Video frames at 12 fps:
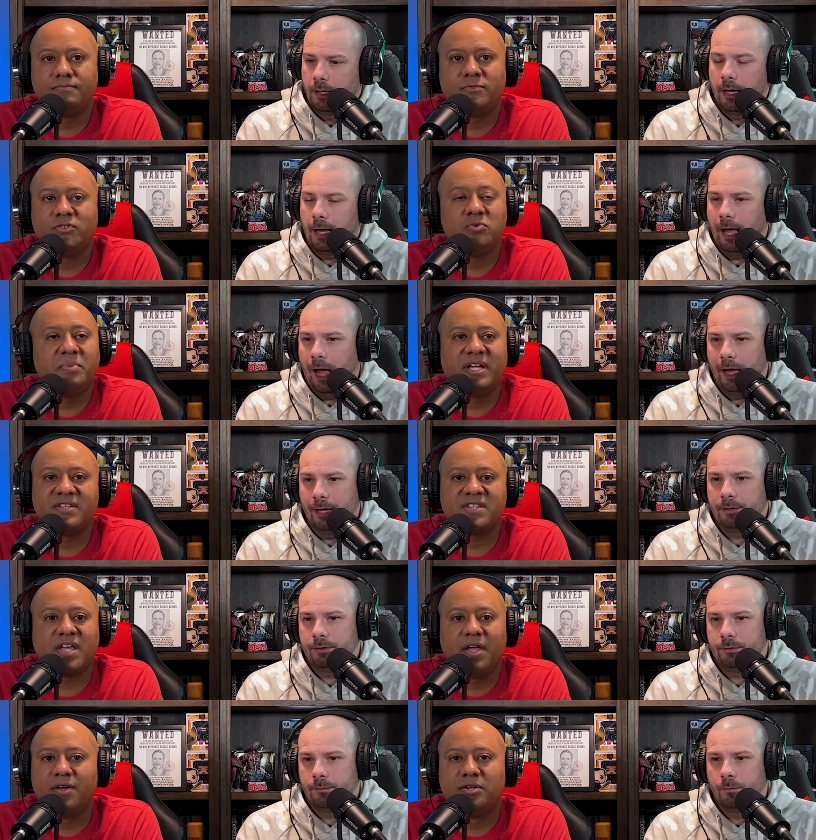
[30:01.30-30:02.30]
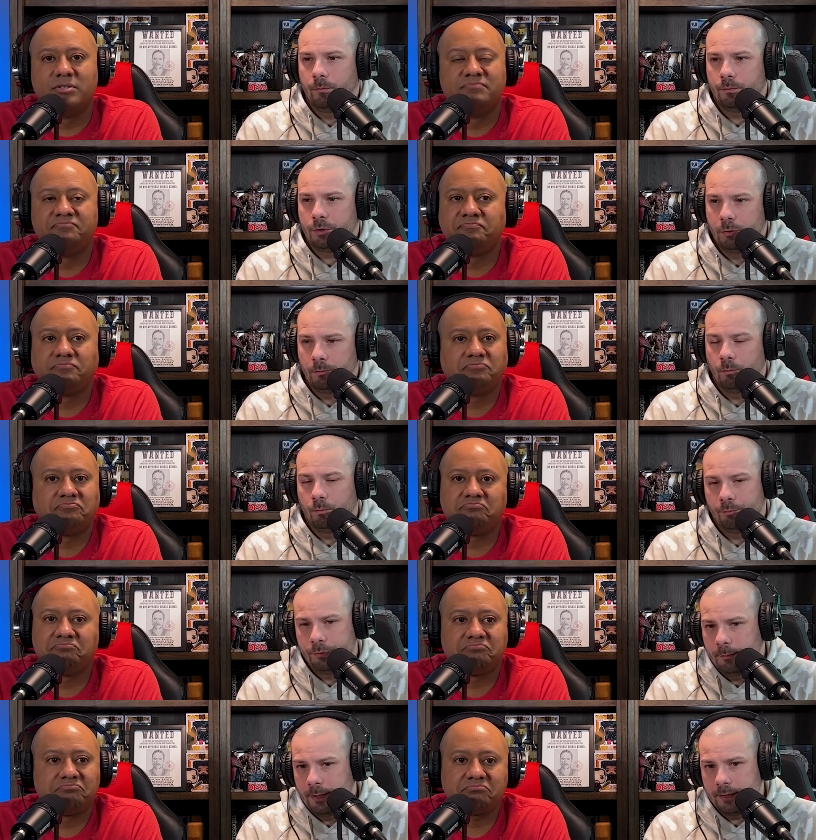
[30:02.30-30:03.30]
Speaker 1: too uh, big a scale. Too
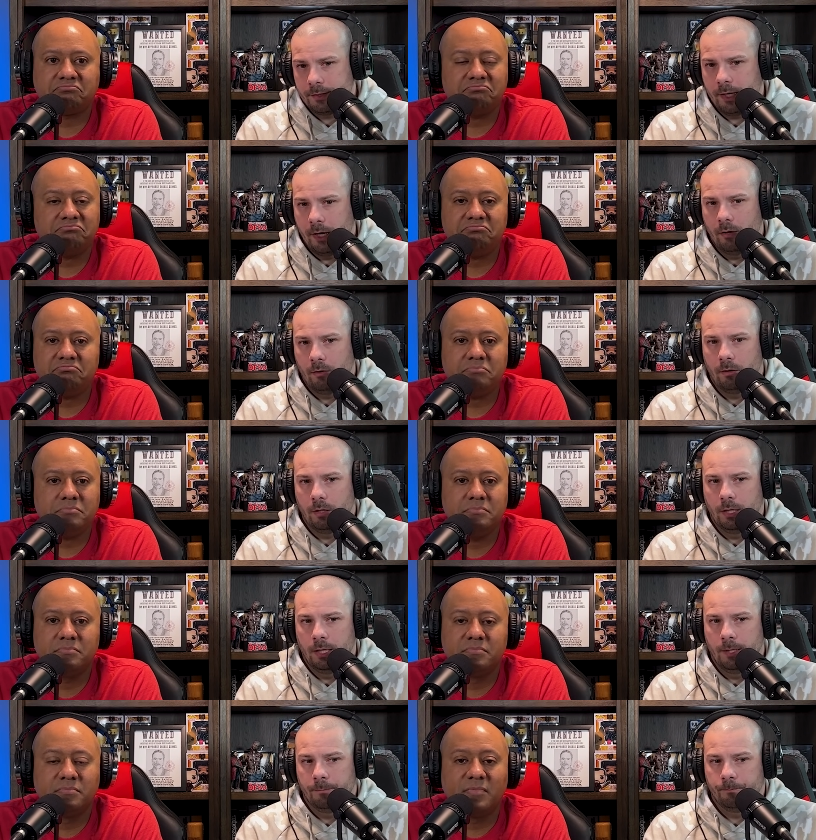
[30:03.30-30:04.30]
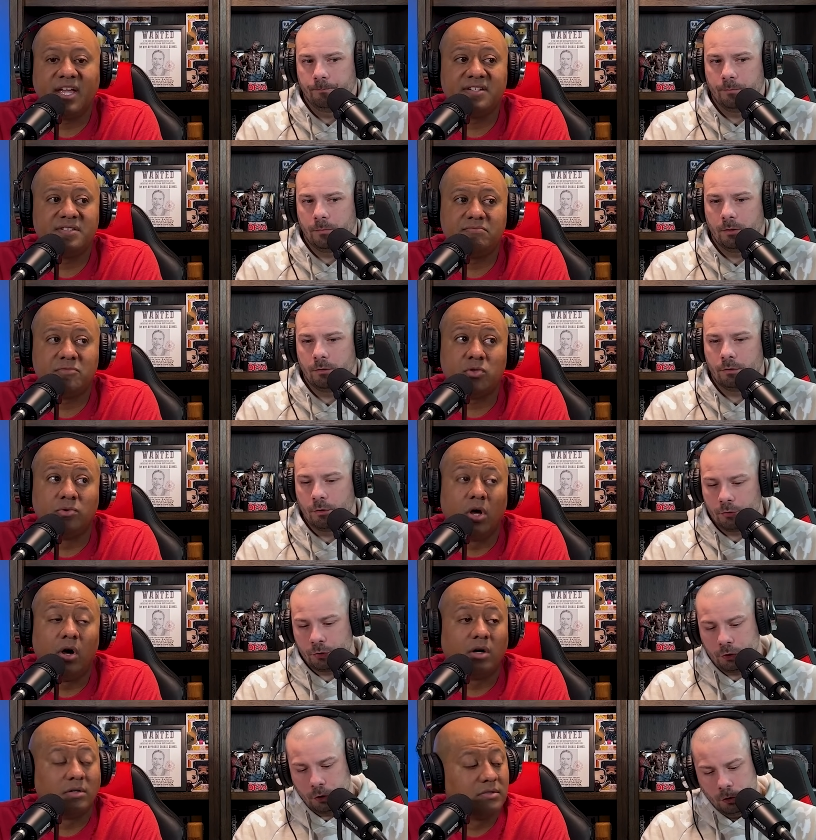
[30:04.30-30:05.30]
too big a scale. Um, and too there's
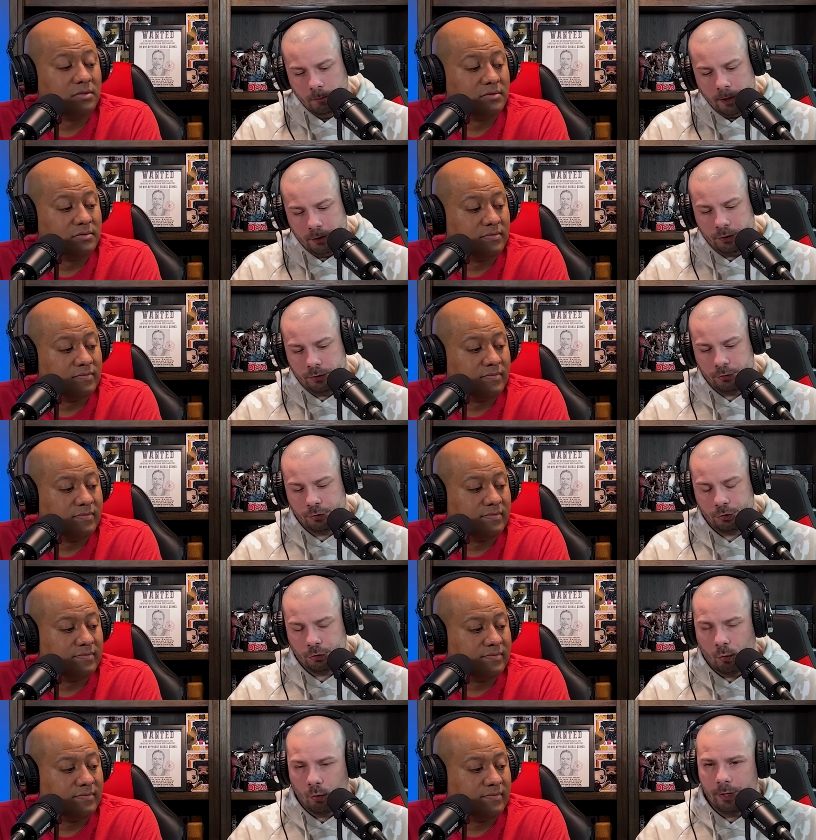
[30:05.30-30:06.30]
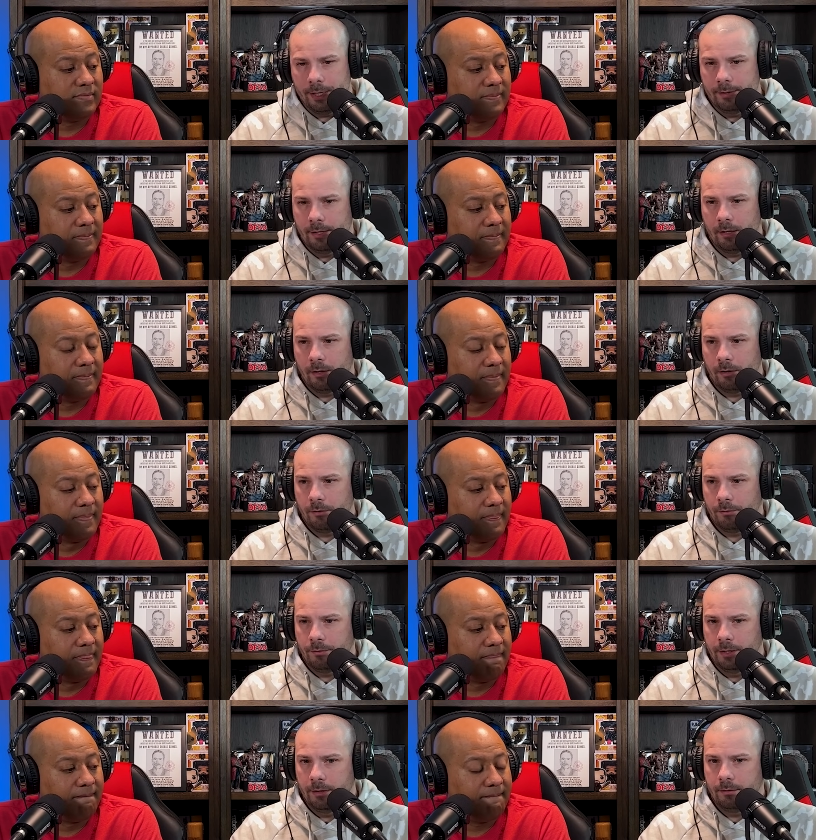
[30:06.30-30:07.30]
long. too much story there
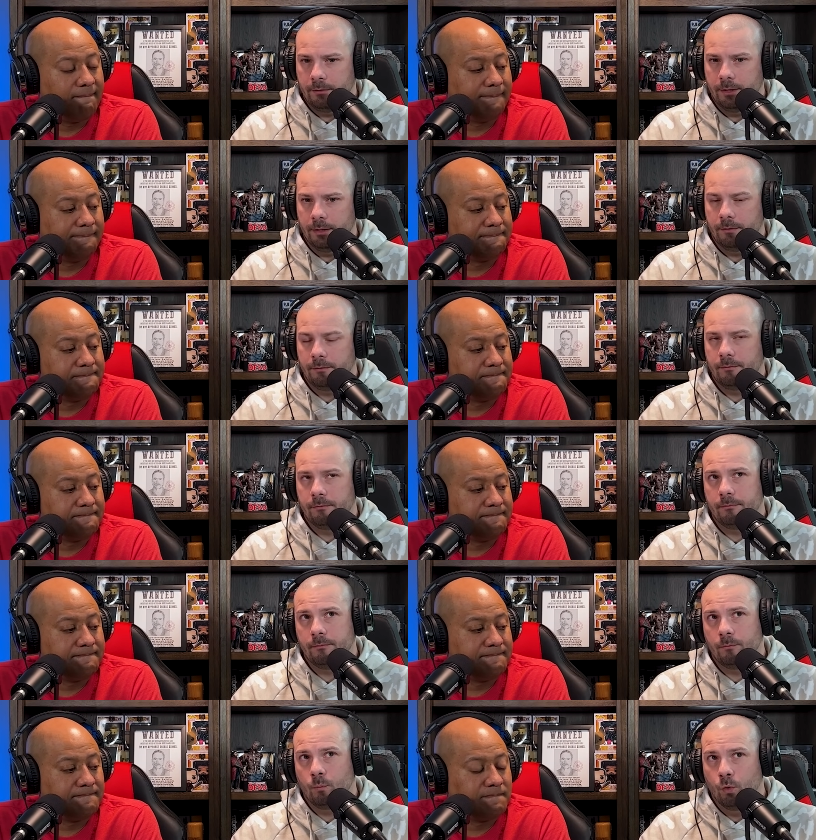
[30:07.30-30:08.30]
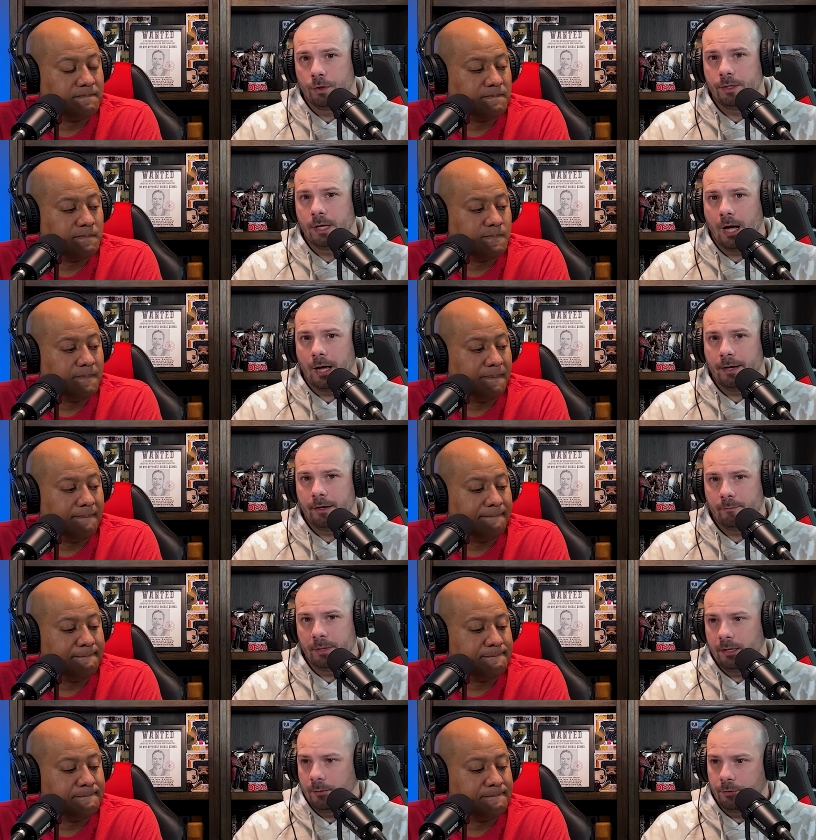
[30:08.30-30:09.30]
that that would not have
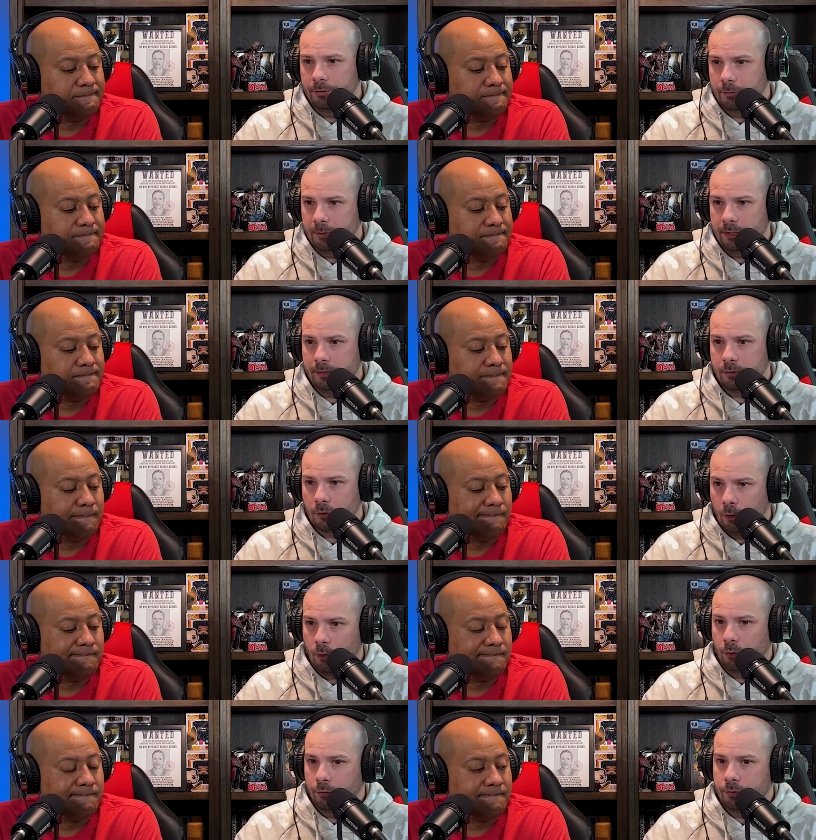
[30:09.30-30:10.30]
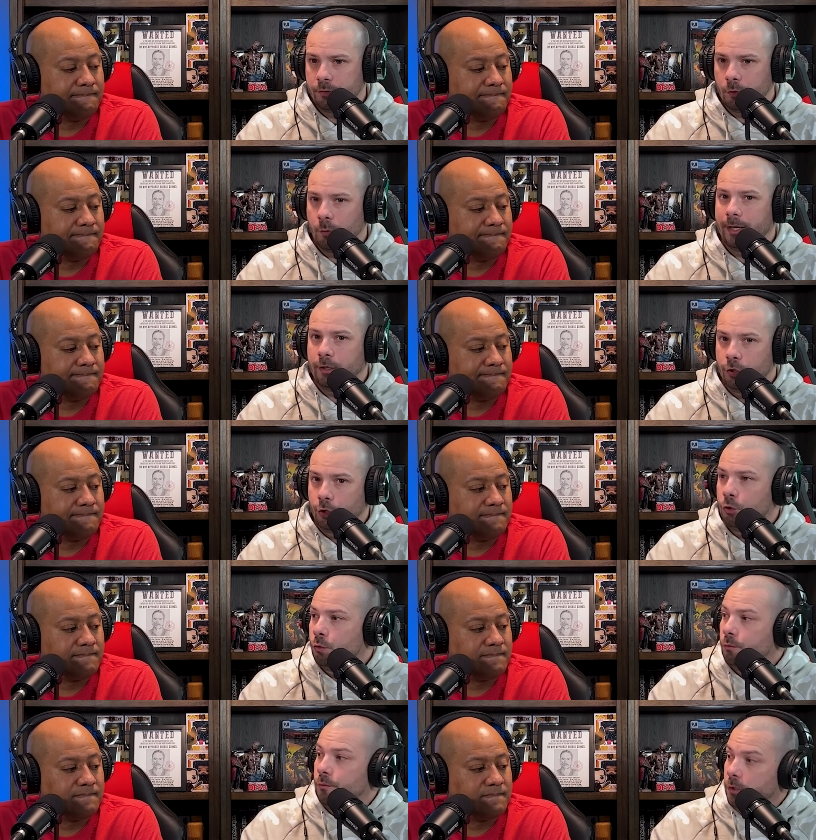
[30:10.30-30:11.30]
been able to be told to a
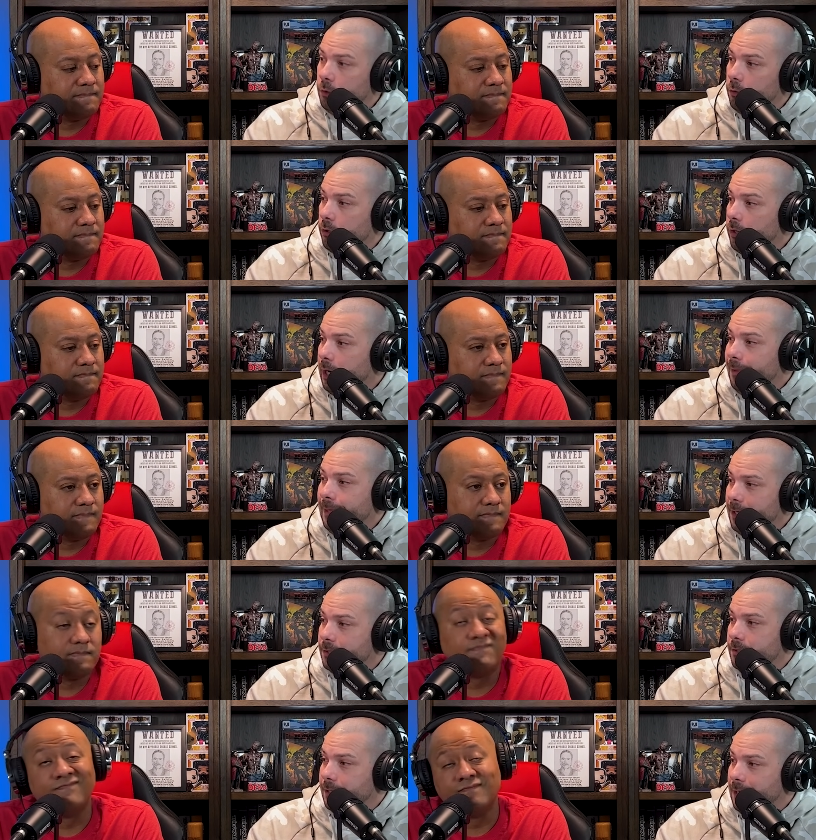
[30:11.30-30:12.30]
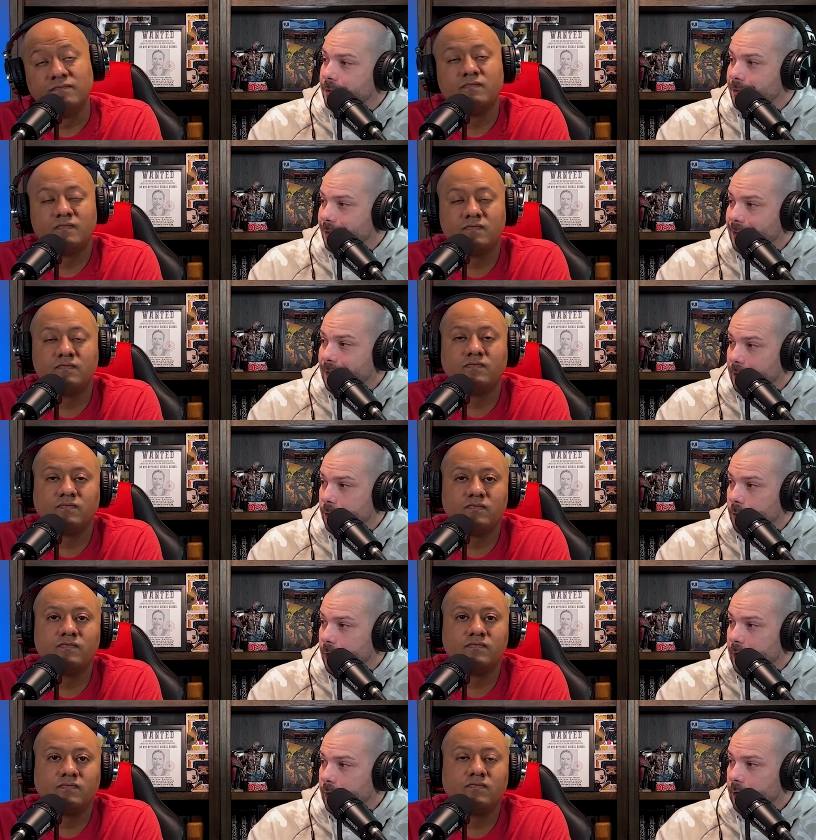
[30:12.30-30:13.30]
new viewer, and that's mm. that's the thing,
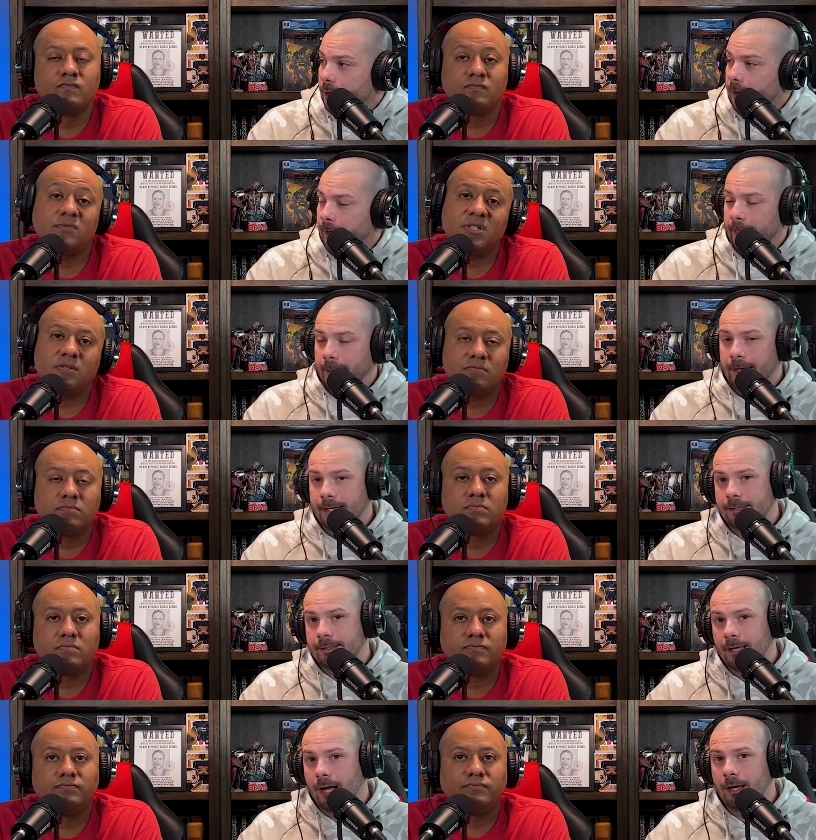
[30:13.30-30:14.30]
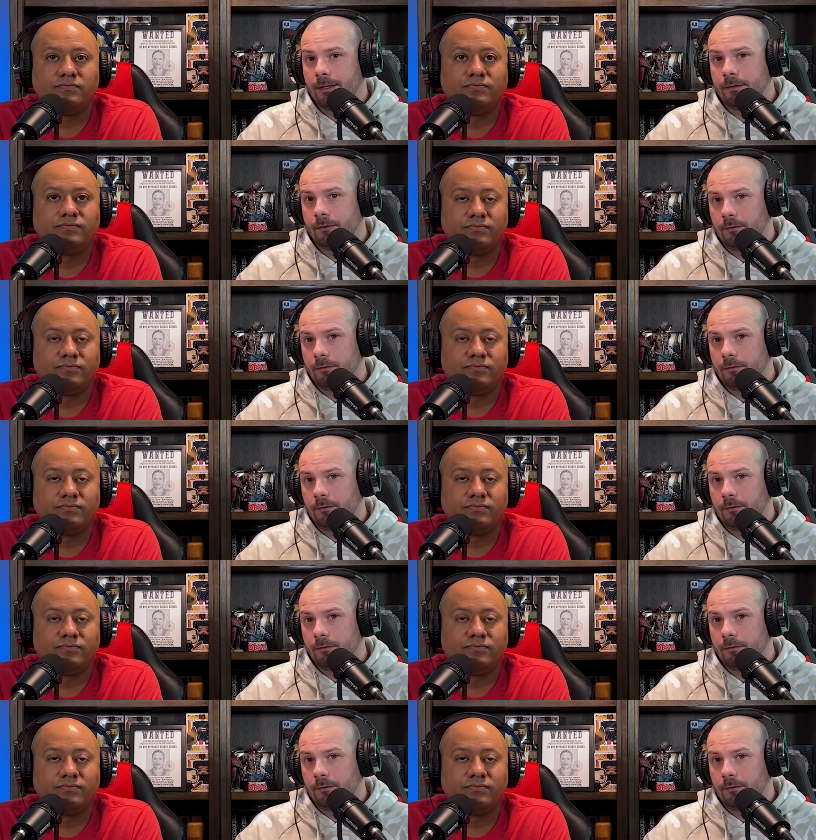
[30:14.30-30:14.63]
right? Yeah, it's not